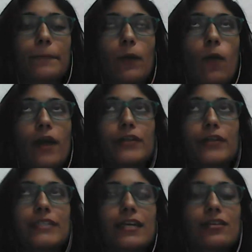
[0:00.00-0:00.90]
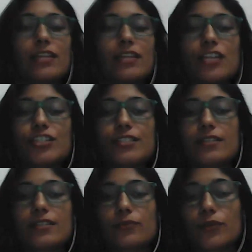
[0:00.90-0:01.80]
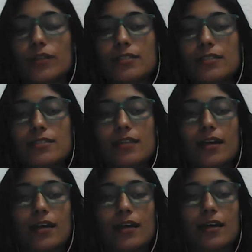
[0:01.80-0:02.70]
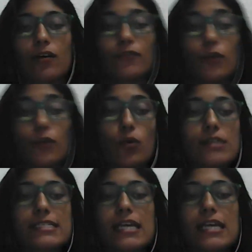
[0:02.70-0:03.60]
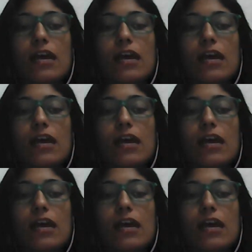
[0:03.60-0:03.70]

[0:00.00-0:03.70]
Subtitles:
What are the conditions and rules of the course?